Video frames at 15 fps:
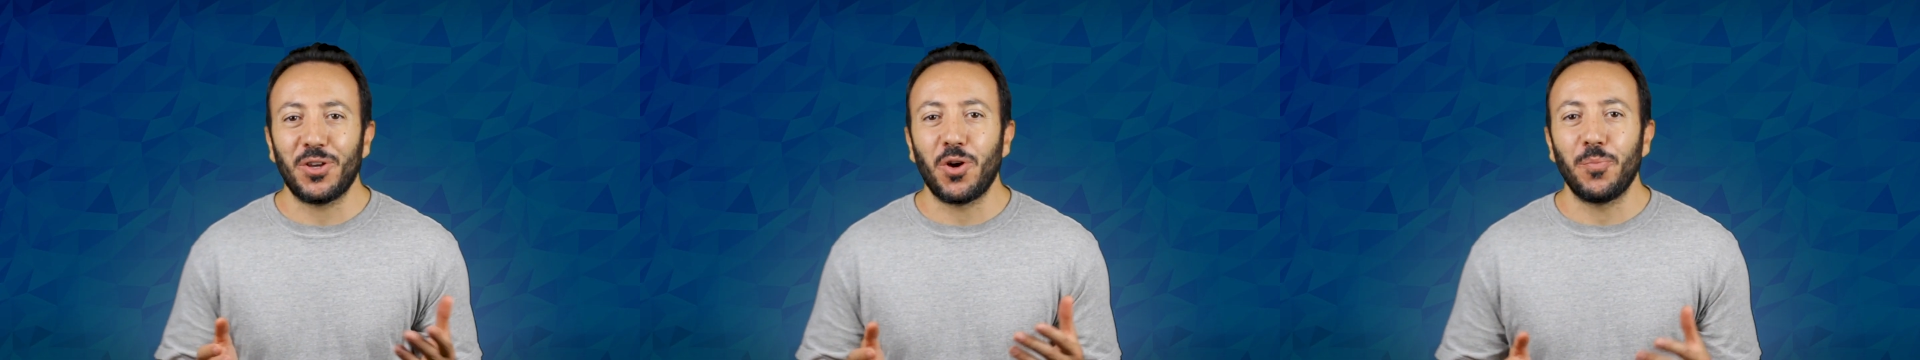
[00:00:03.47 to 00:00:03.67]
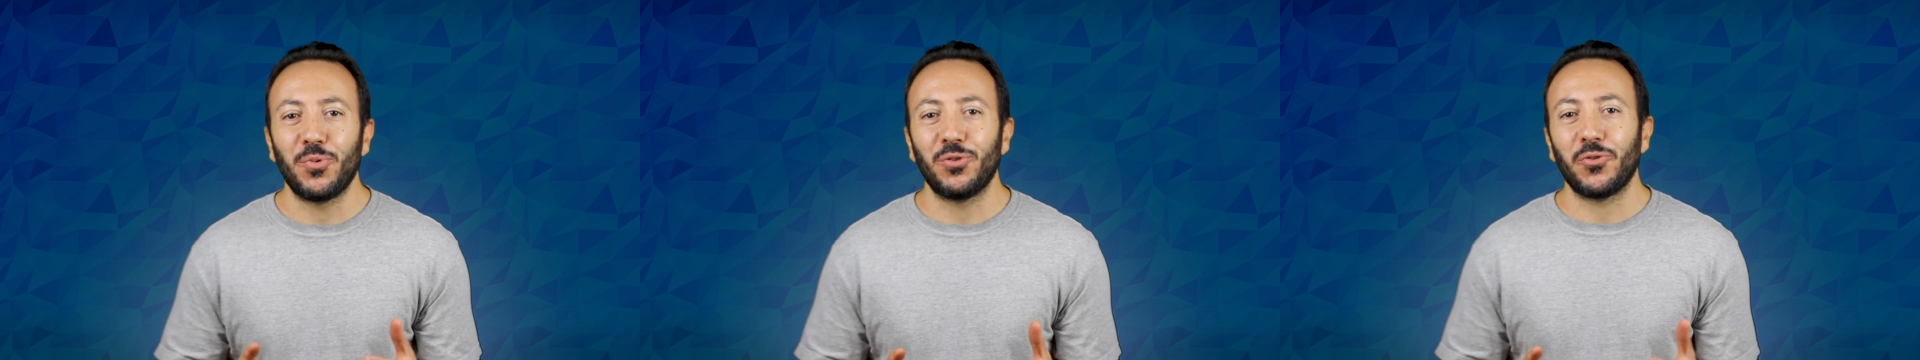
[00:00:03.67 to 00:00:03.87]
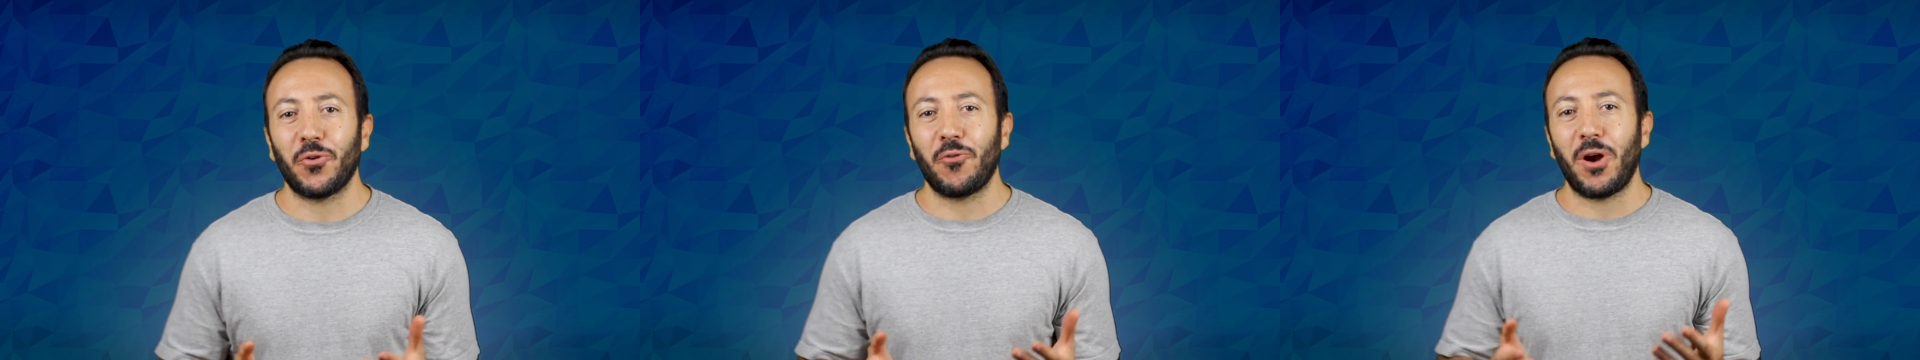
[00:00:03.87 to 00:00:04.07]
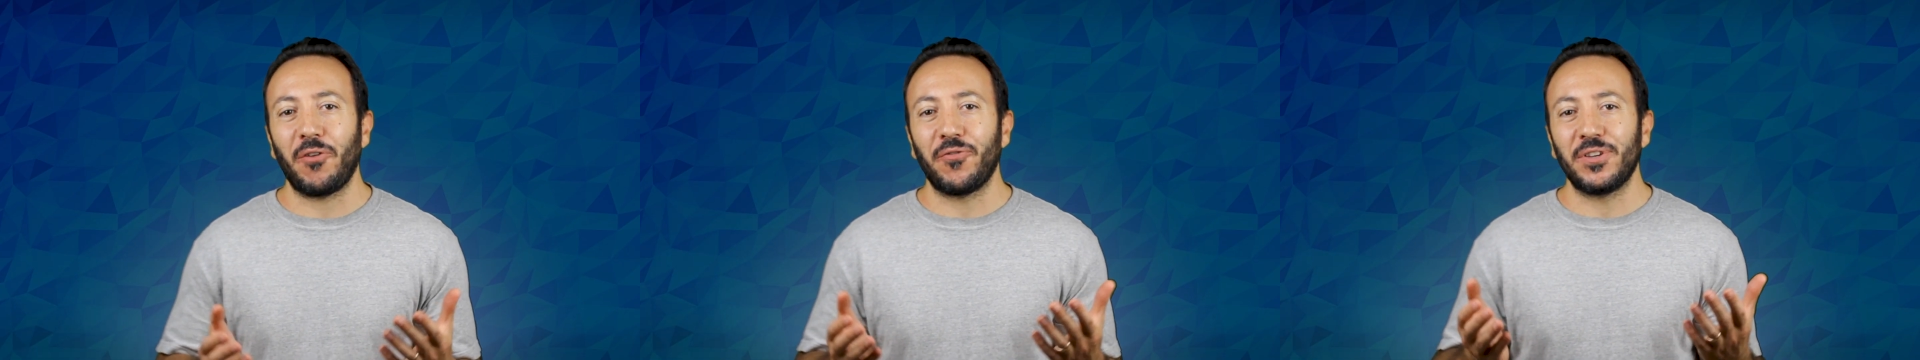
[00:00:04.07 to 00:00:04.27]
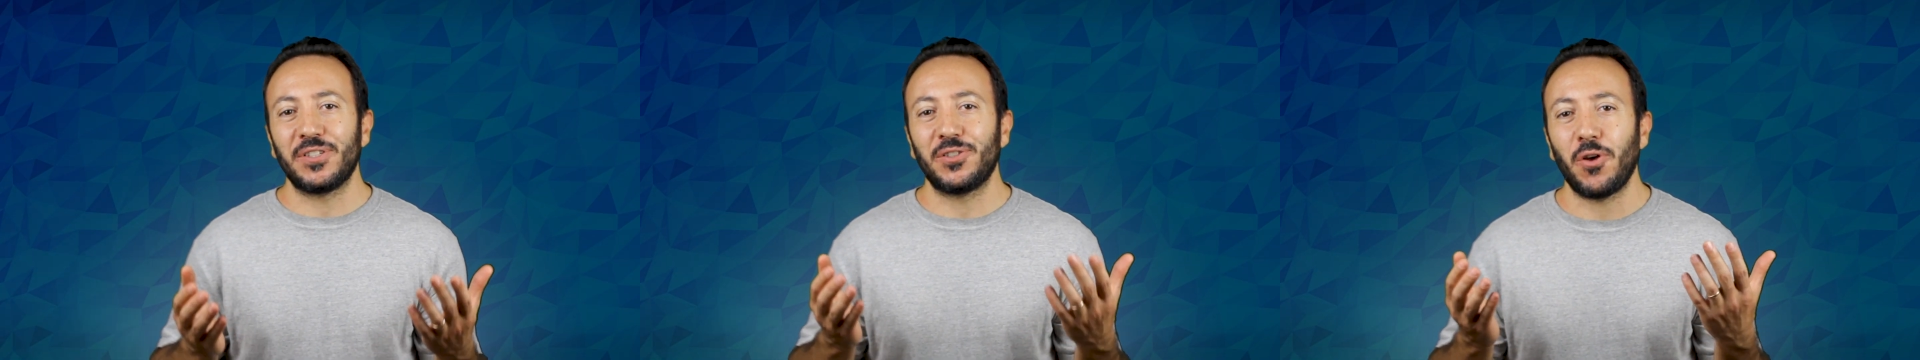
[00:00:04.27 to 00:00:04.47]
computer
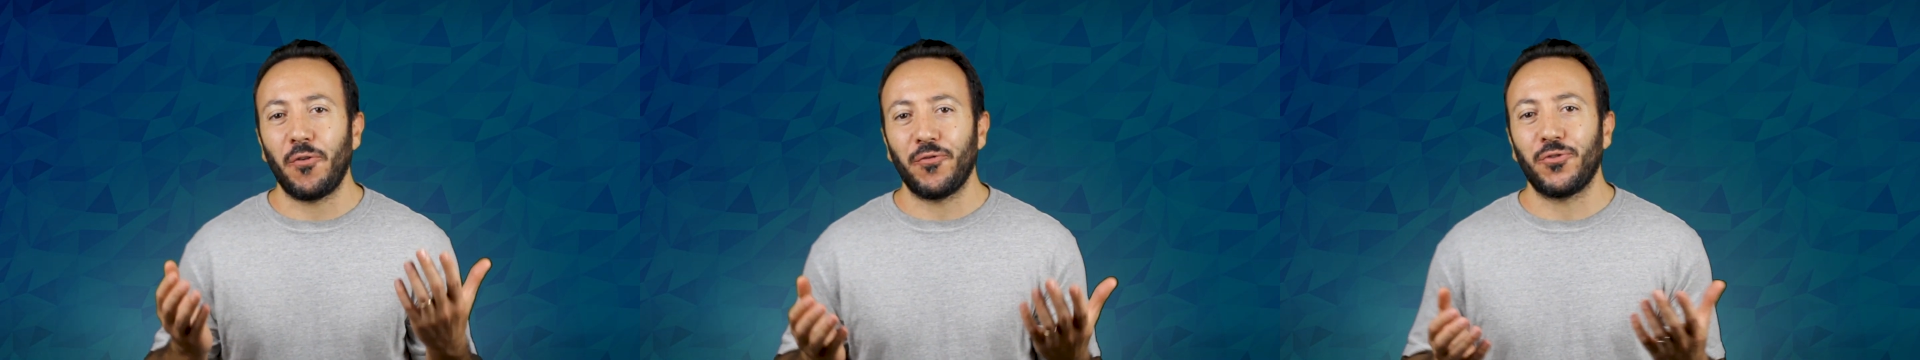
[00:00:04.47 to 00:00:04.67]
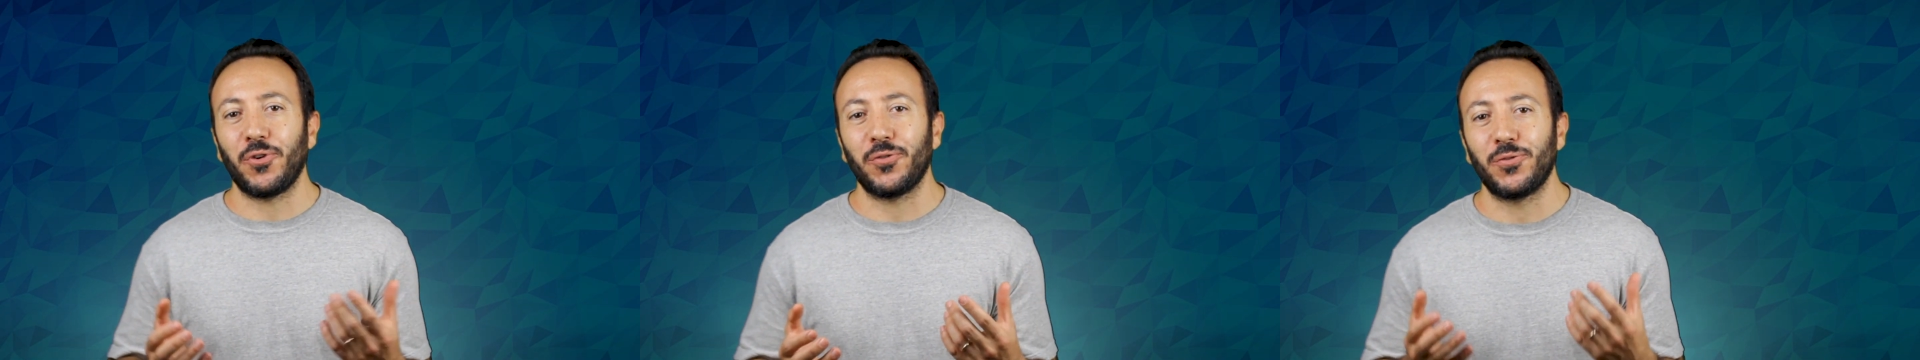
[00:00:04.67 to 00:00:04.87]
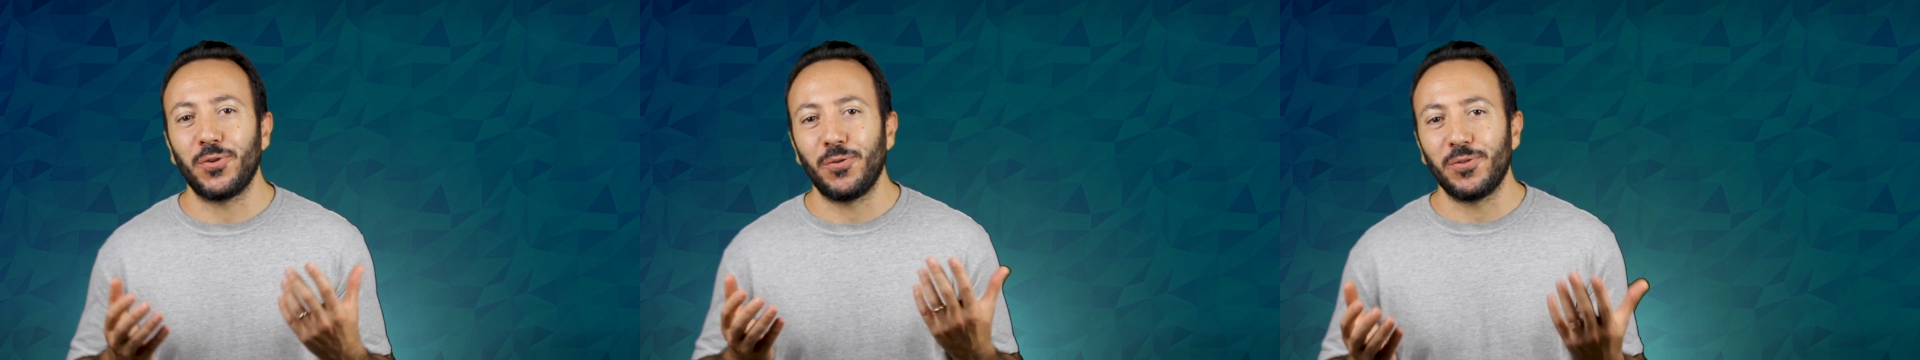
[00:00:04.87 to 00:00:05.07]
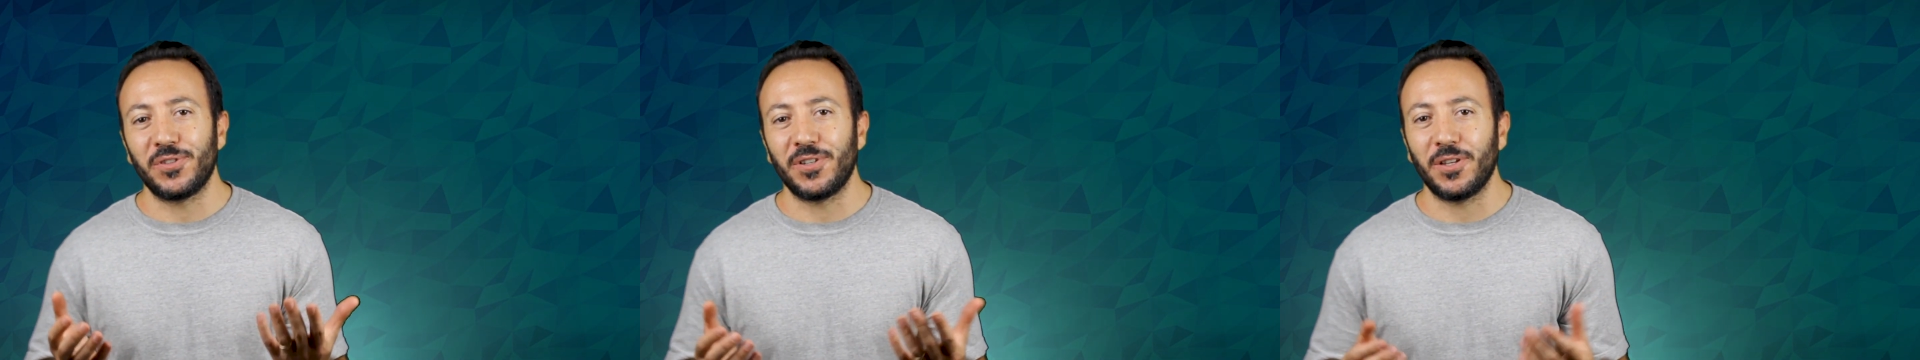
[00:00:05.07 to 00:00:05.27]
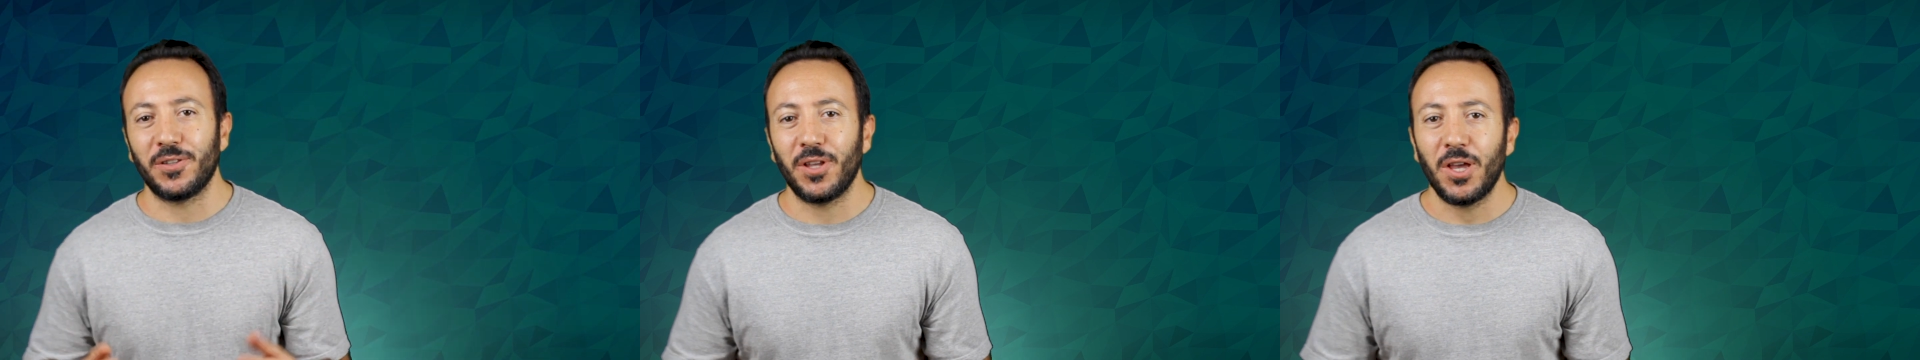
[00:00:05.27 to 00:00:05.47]
graphics software
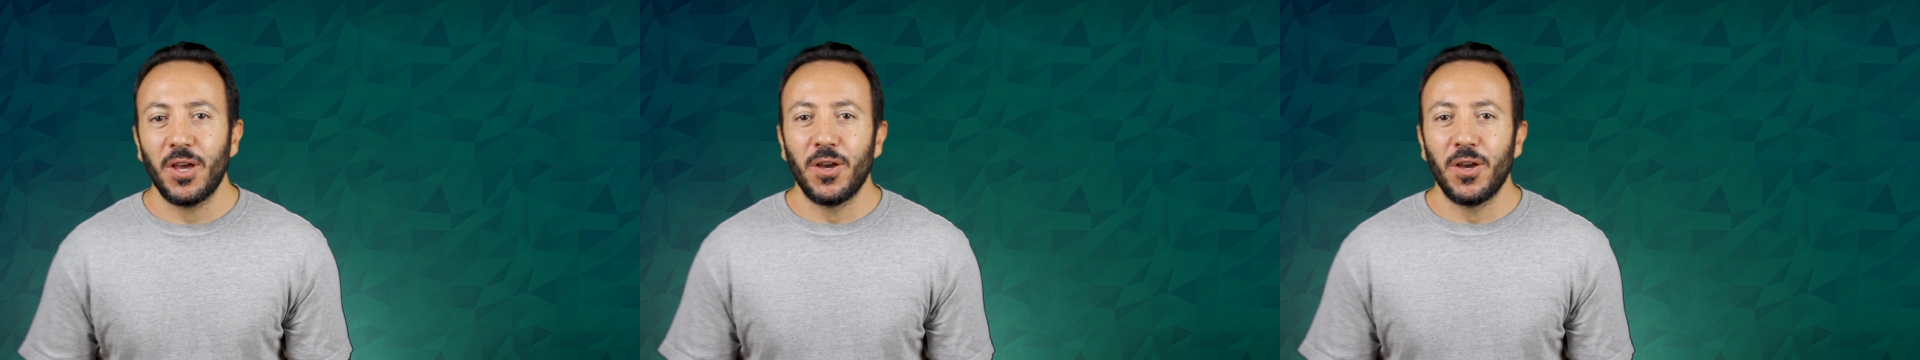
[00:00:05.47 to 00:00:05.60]
toolset